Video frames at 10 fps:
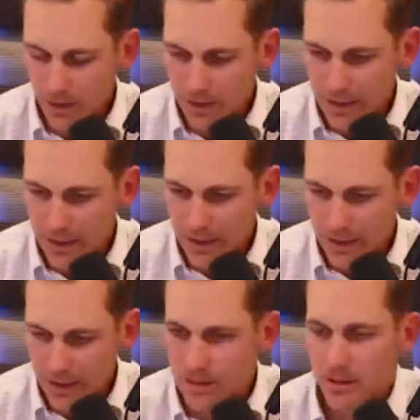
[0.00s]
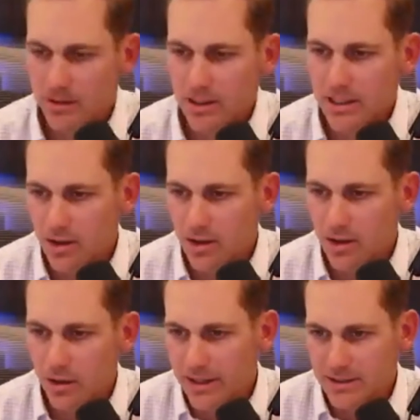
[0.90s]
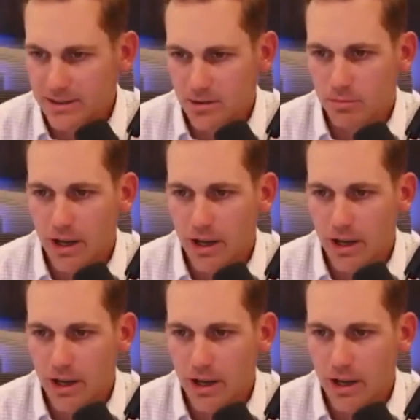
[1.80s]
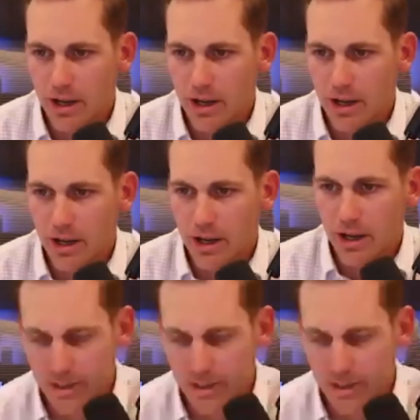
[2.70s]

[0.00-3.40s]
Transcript: And I typically know that it is the right opportunity